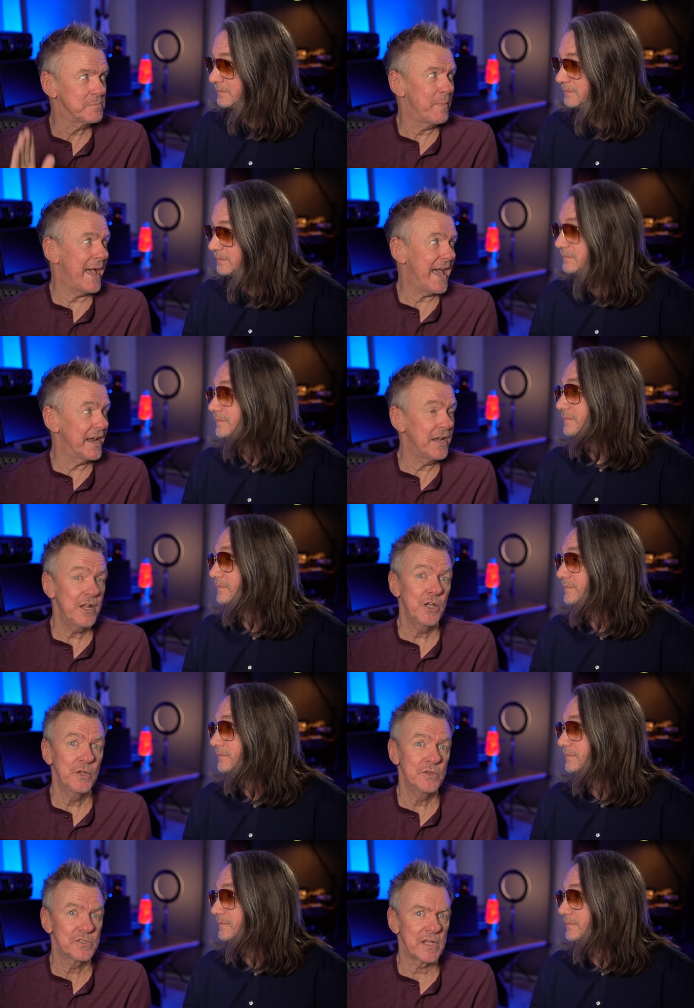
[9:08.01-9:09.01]
Speaker 1: bad
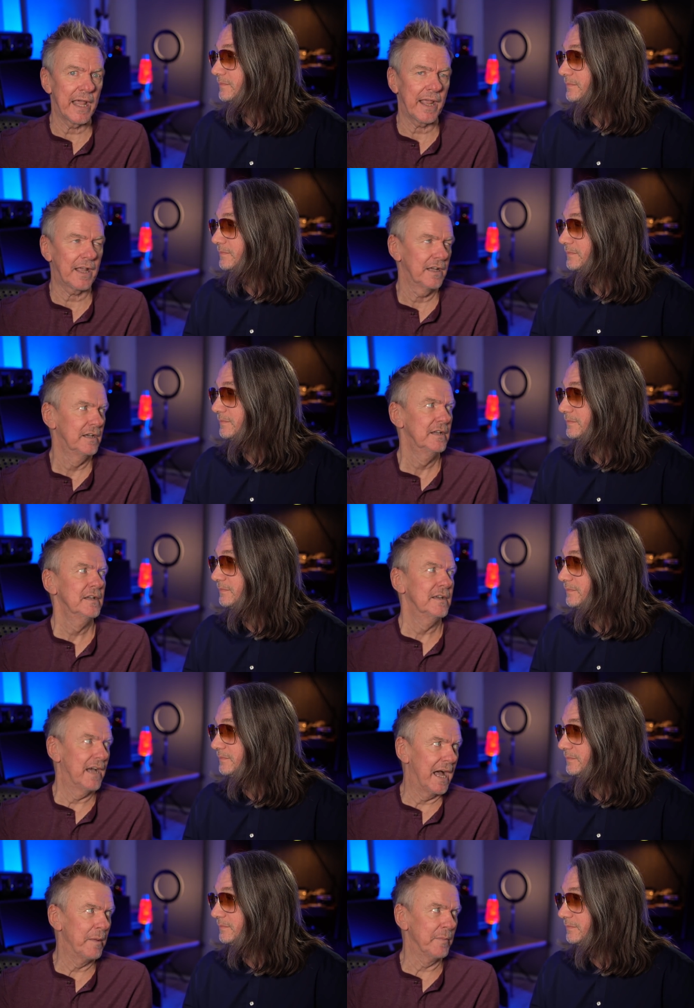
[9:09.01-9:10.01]
news, like
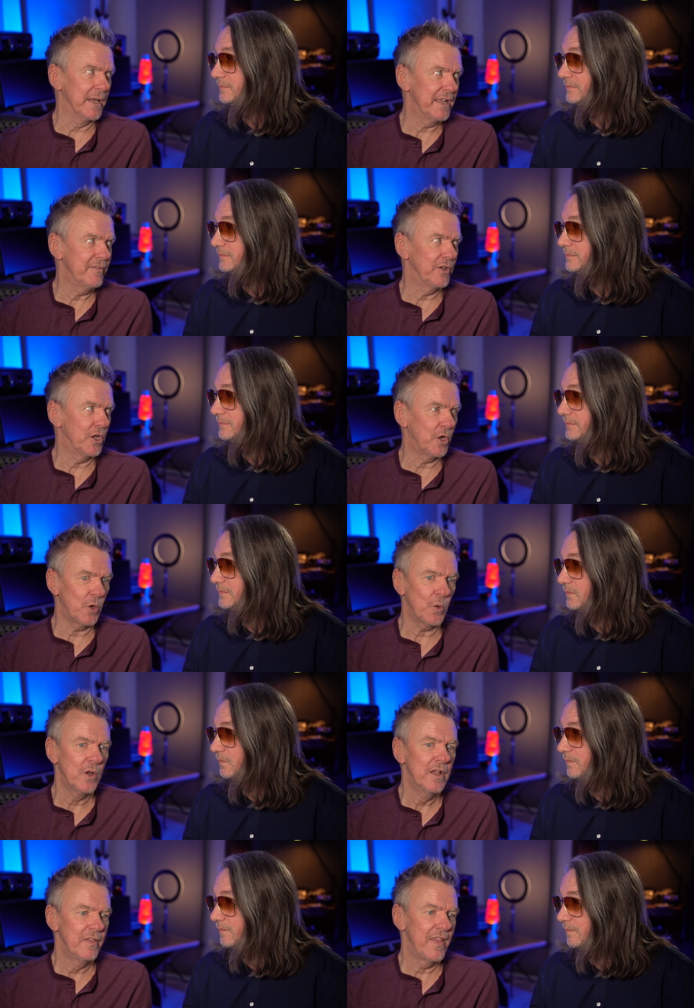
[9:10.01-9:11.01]
I'm leaving
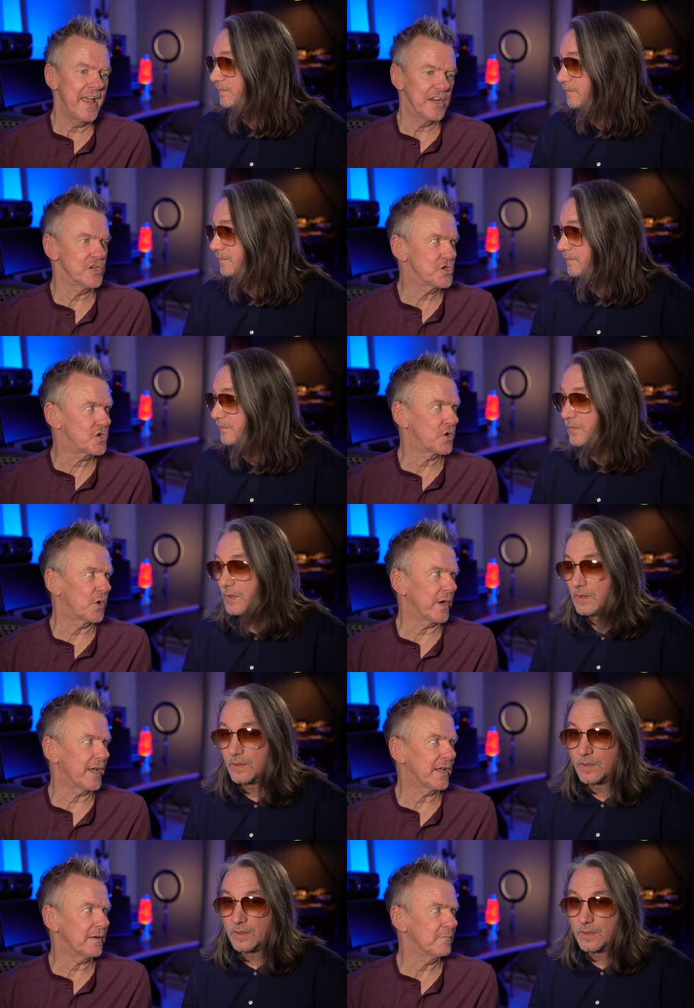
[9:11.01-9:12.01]
you, they destroy
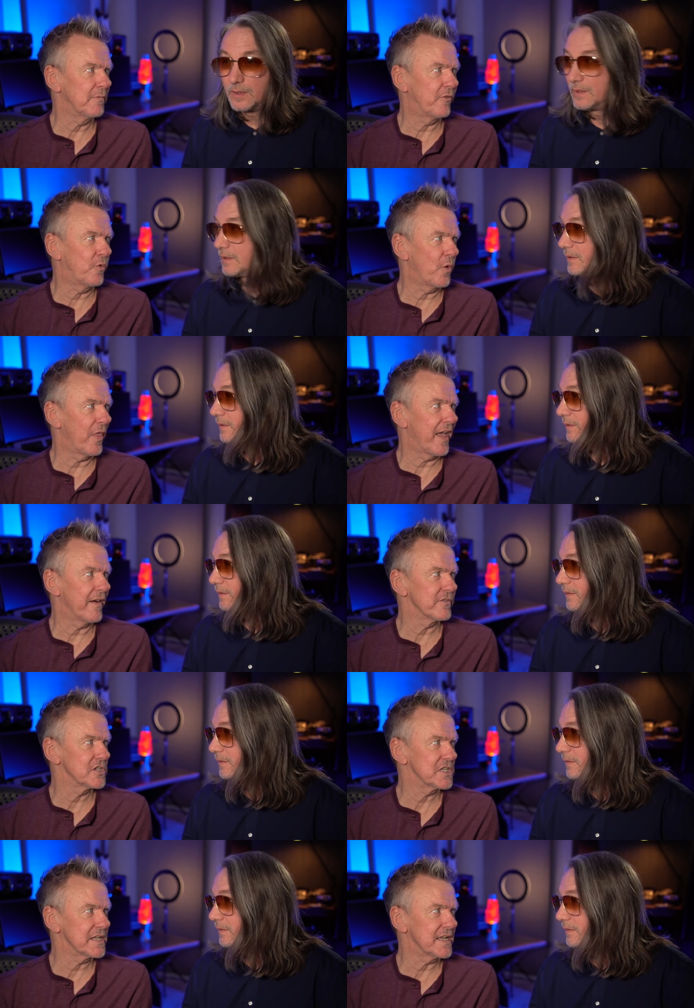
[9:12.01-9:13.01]
it before they
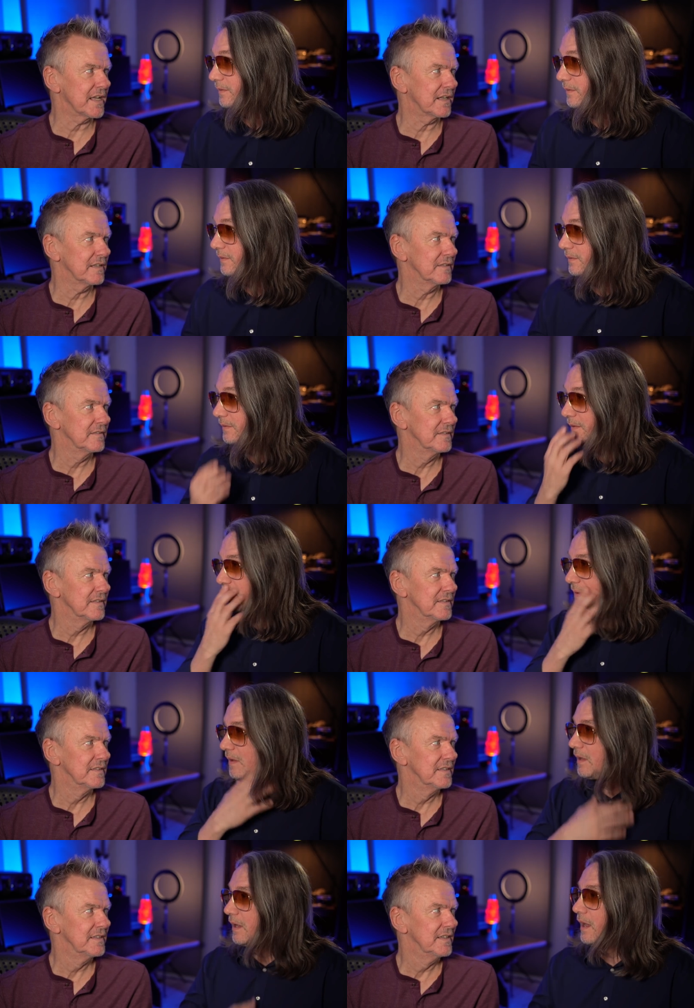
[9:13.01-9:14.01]
ever see it.
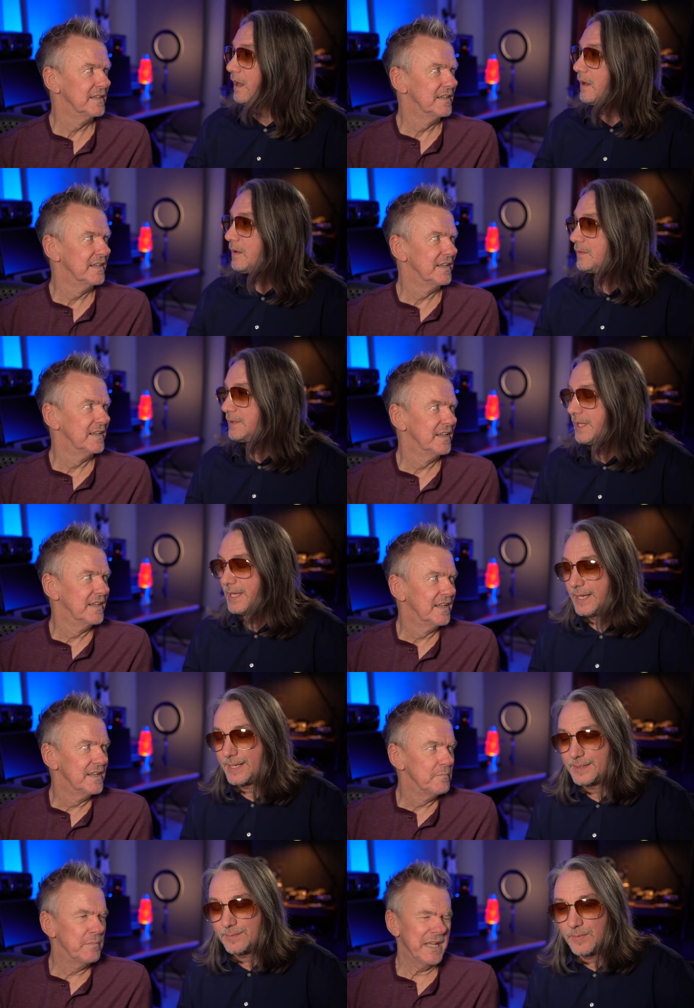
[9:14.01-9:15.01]
Speaker 2: Oh
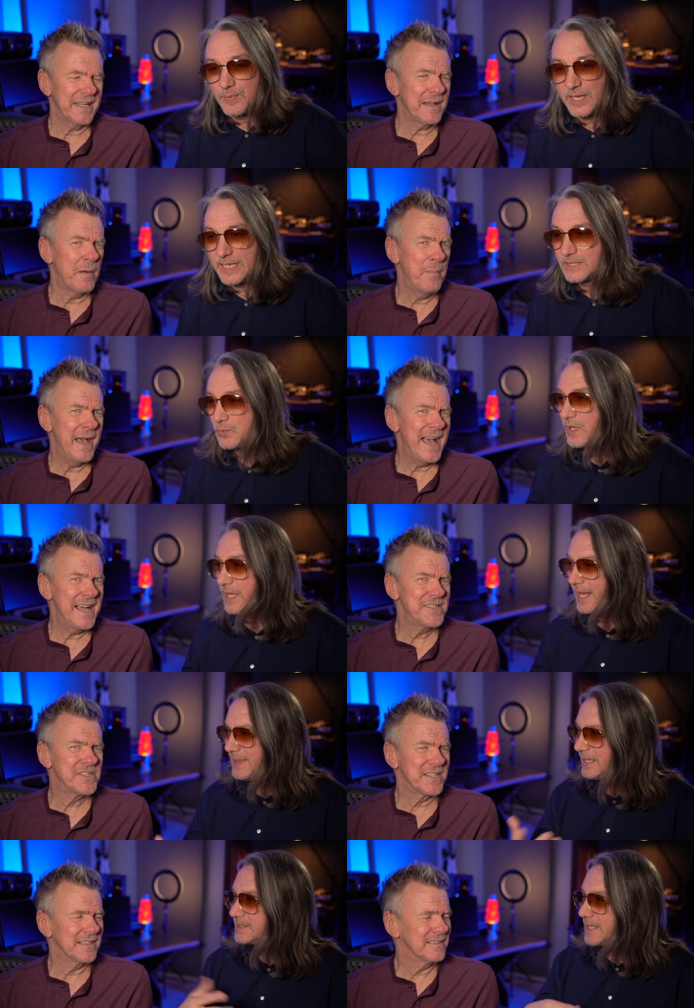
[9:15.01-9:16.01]
yeah, but because imagine,
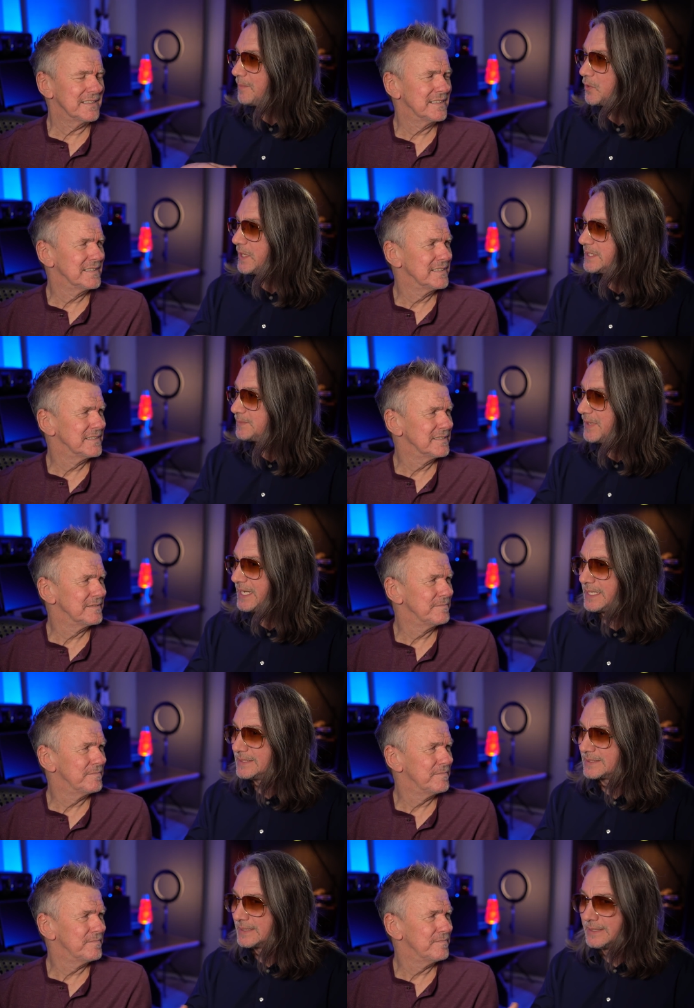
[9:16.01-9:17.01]
I think submarines
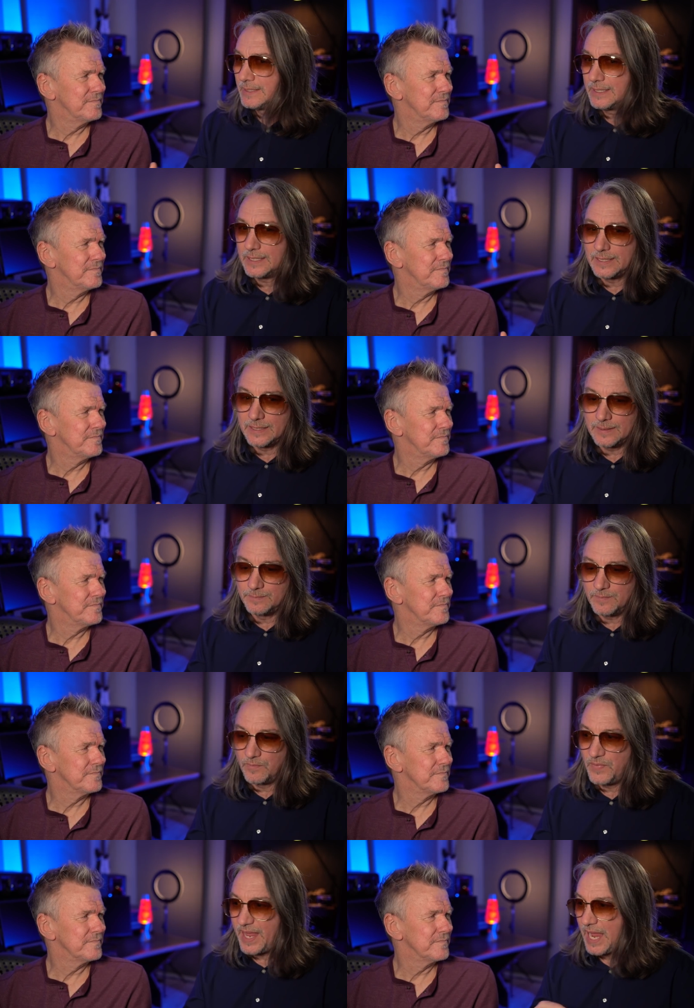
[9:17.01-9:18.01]
because um,
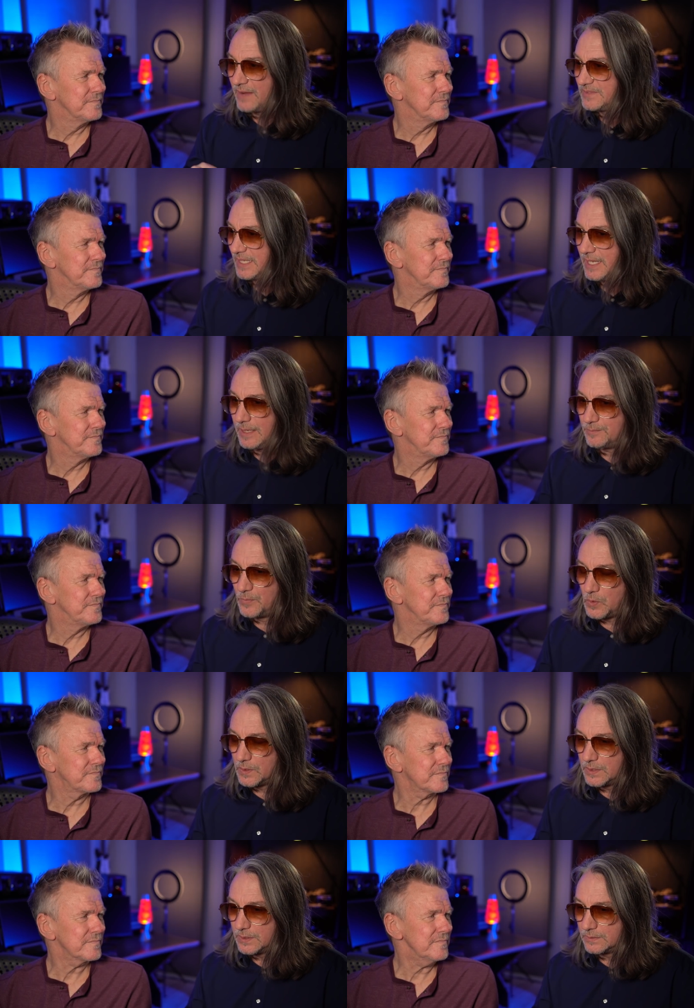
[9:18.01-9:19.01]
they have to keep
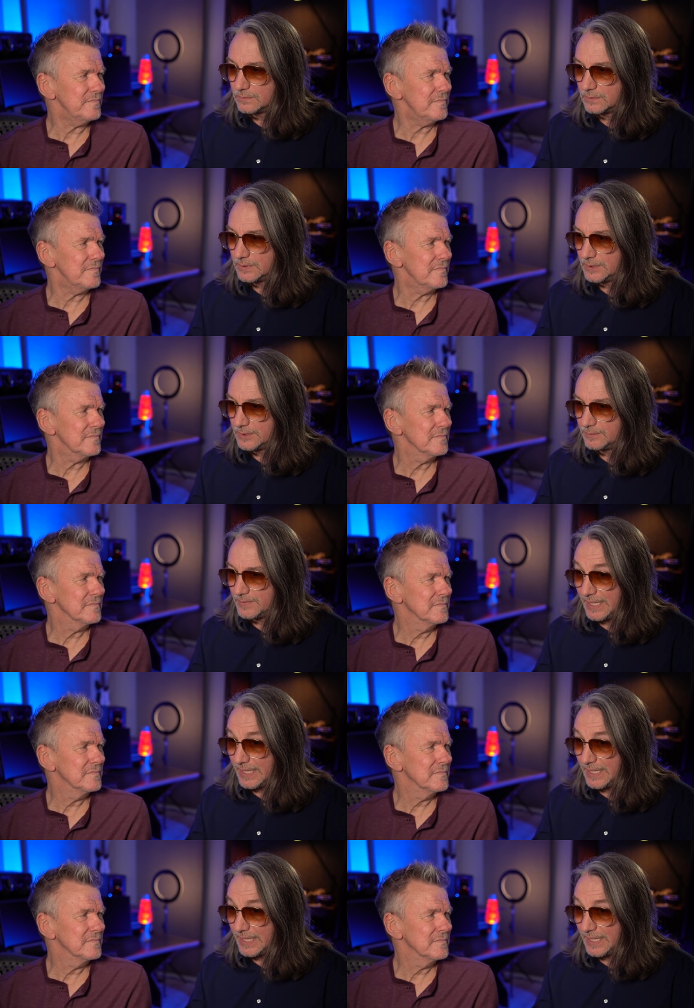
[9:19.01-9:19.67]
more um,